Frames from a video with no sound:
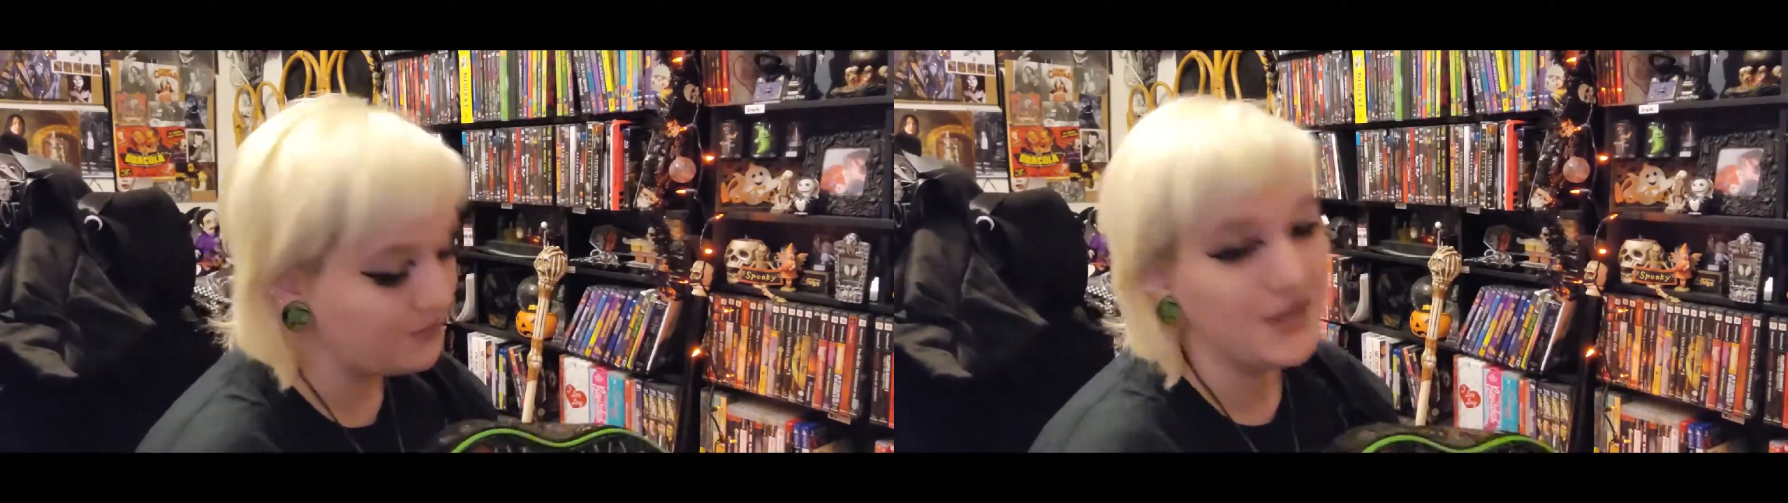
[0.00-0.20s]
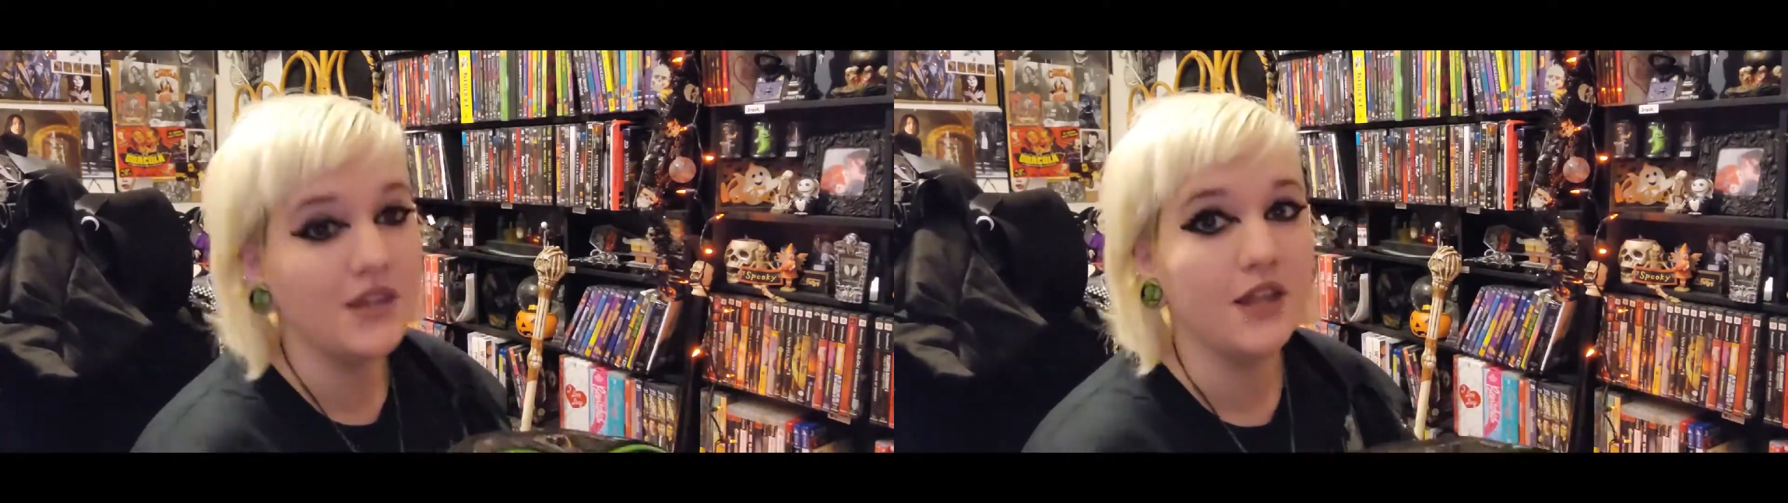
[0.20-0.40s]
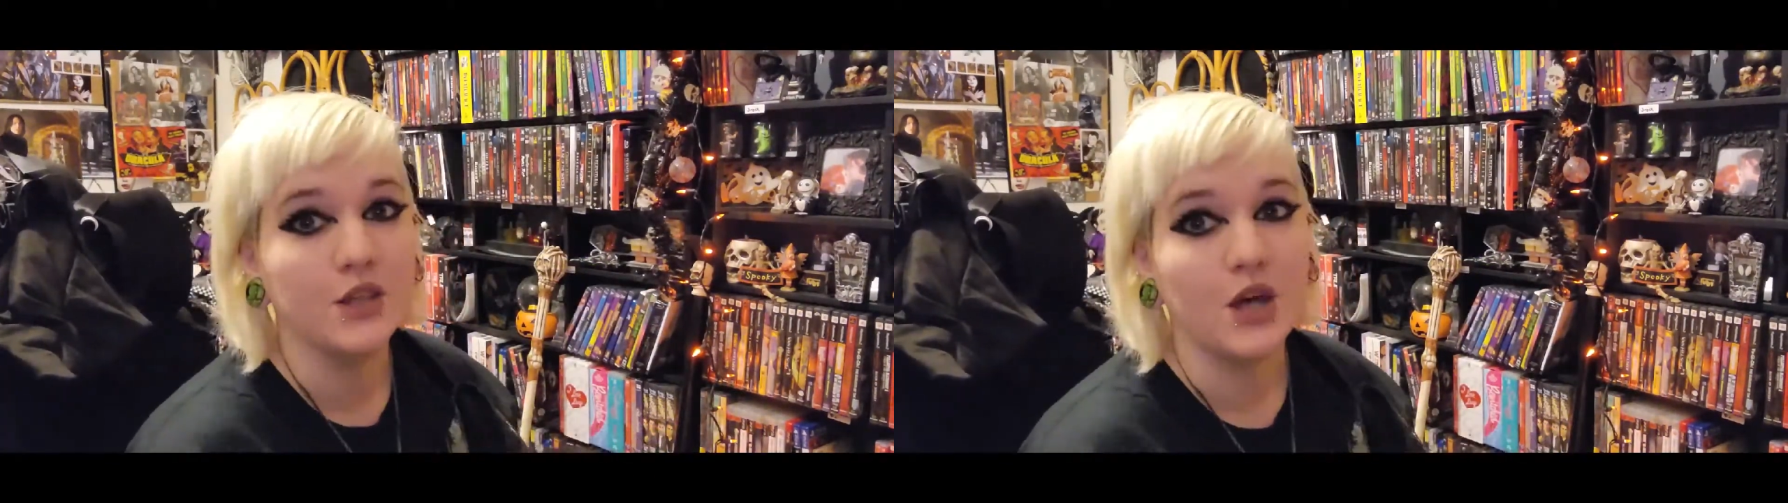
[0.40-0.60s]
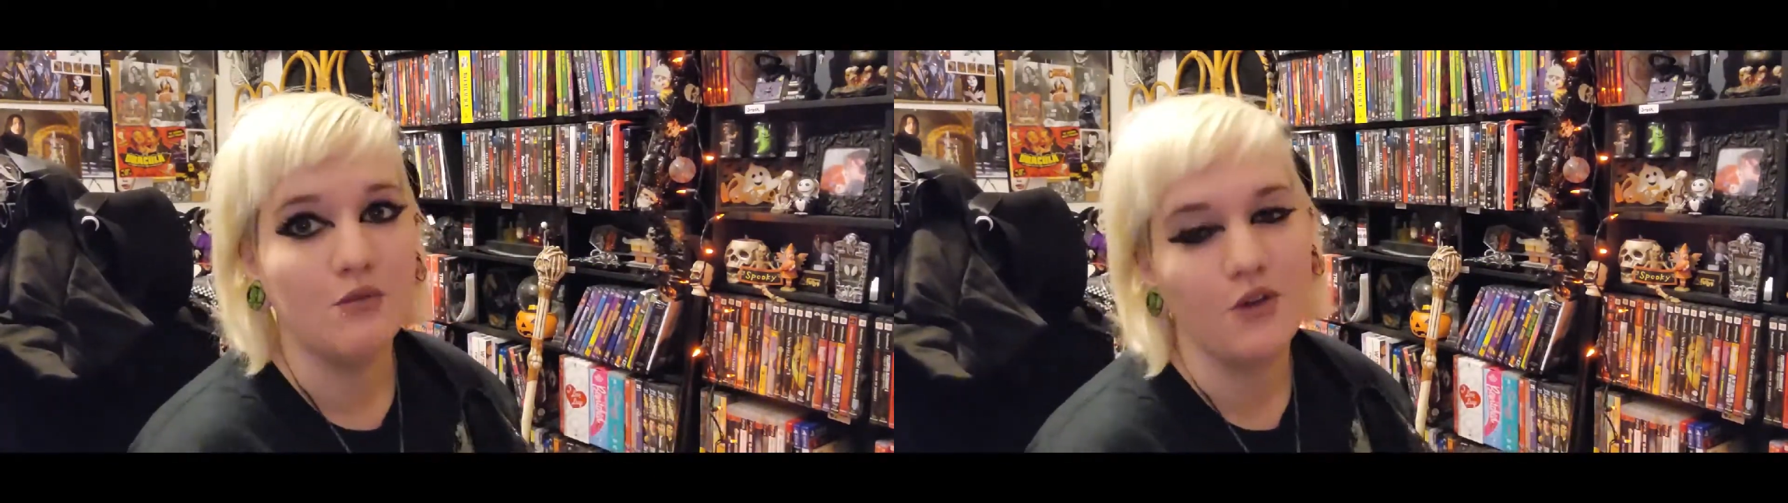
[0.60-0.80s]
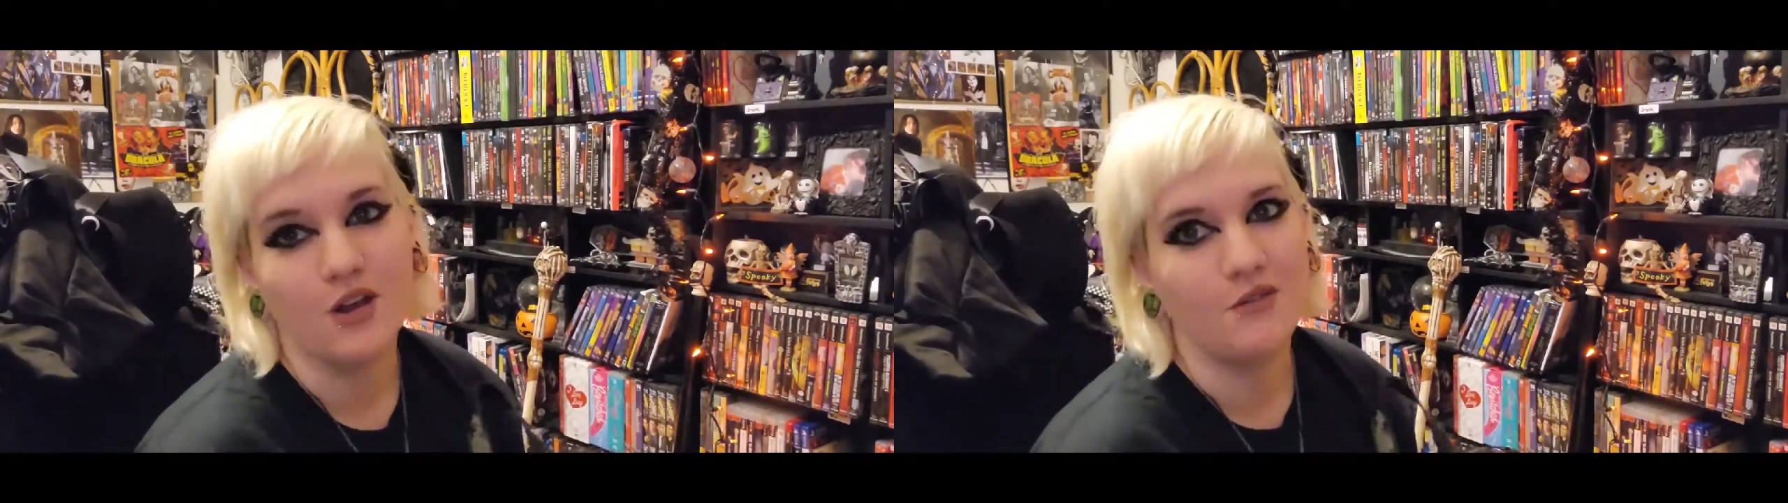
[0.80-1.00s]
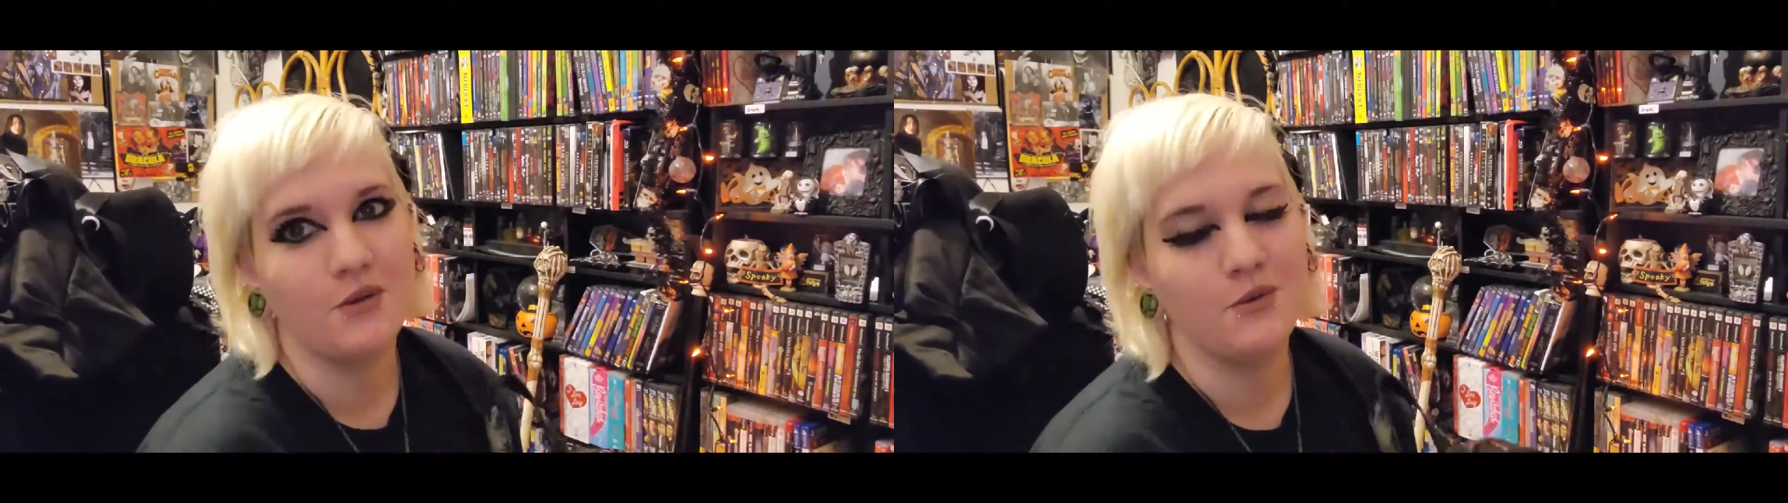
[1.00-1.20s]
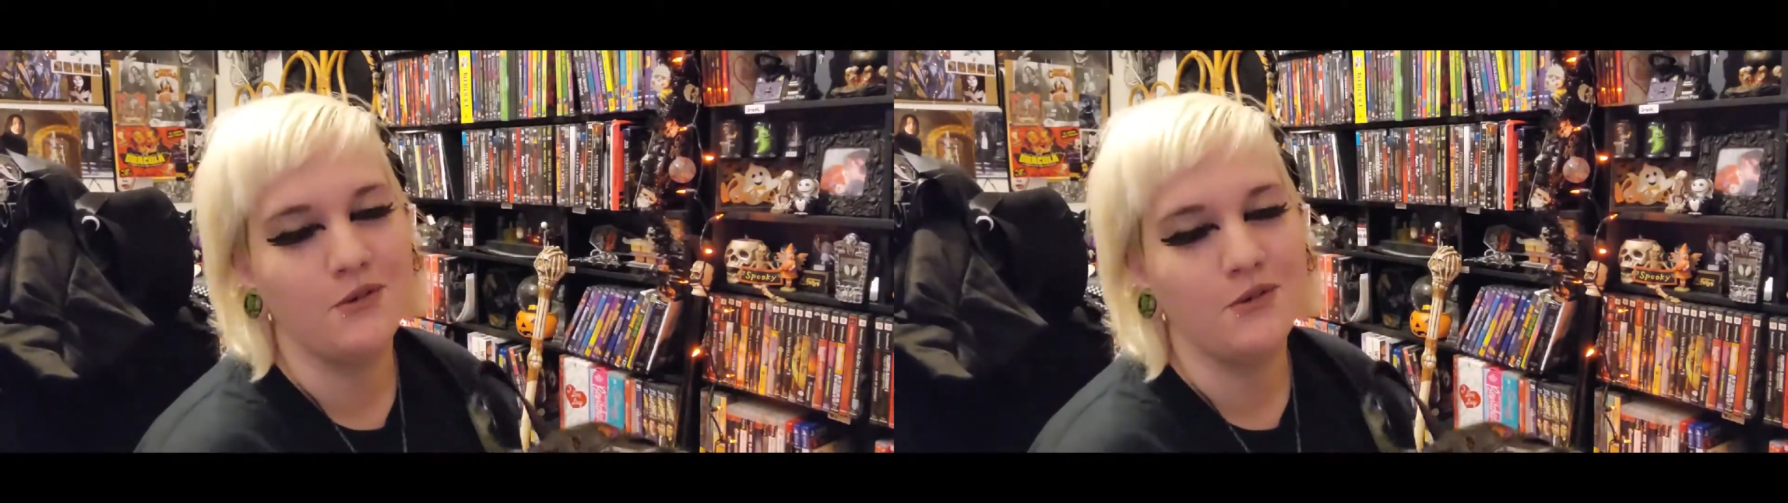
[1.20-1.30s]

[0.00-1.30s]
because I love Rock Rebel.